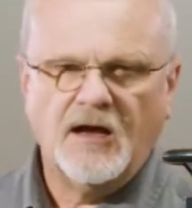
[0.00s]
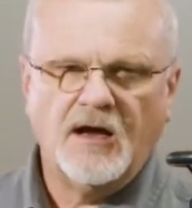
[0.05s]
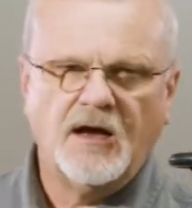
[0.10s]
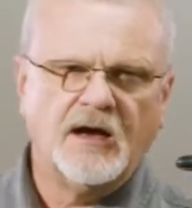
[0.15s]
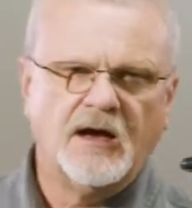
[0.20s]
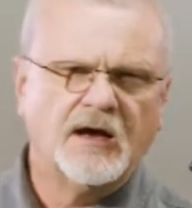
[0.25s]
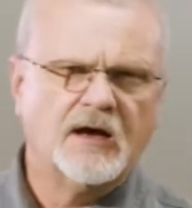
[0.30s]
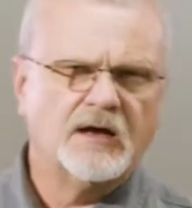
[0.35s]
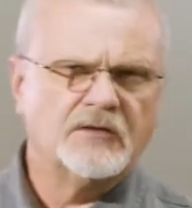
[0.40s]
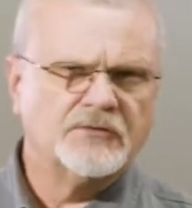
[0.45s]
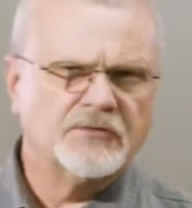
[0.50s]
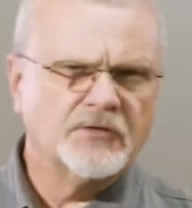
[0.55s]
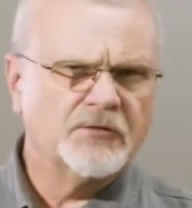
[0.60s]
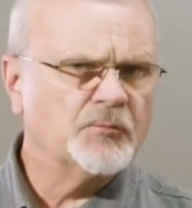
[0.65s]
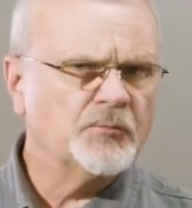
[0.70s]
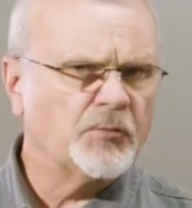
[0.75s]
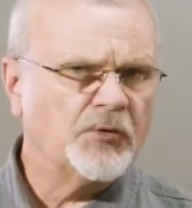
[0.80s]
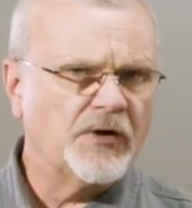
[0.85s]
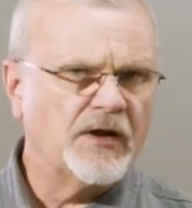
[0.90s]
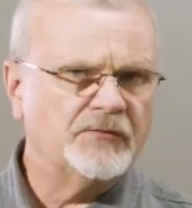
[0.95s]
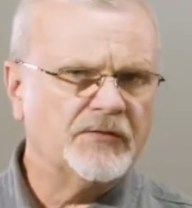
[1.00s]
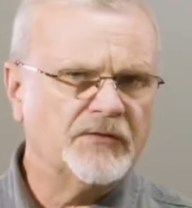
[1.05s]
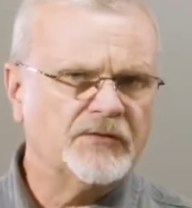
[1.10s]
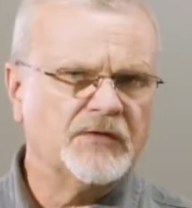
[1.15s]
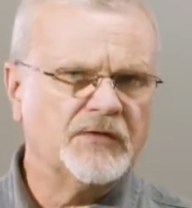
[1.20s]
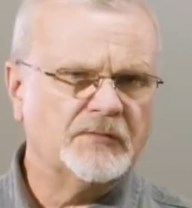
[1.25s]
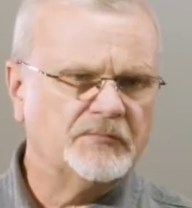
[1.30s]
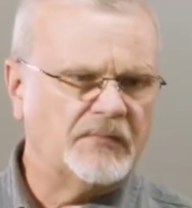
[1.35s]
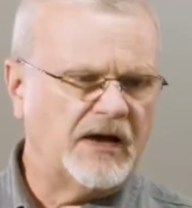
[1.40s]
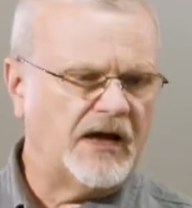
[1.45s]
Uh, just preface
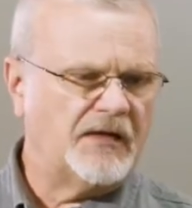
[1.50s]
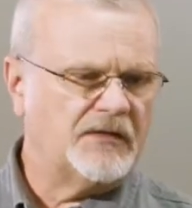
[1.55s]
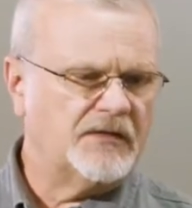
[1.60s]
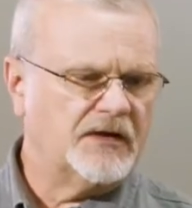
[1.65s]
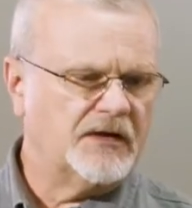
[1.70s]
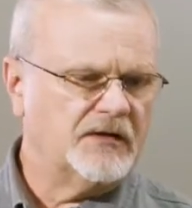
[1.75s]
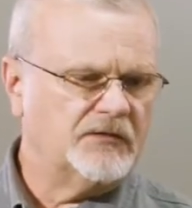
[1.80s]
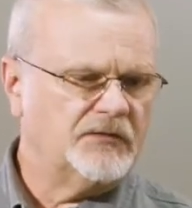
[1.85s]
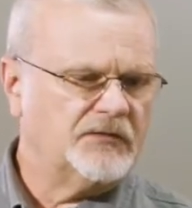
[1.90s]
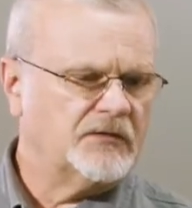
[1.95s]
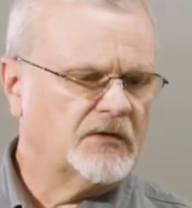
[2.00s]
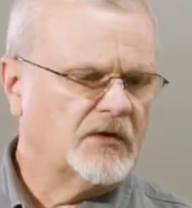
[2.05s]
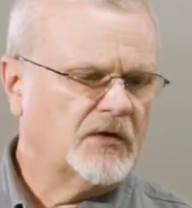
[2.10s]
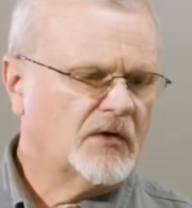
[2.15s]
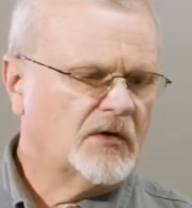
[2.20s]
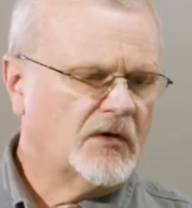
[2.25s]
it by this.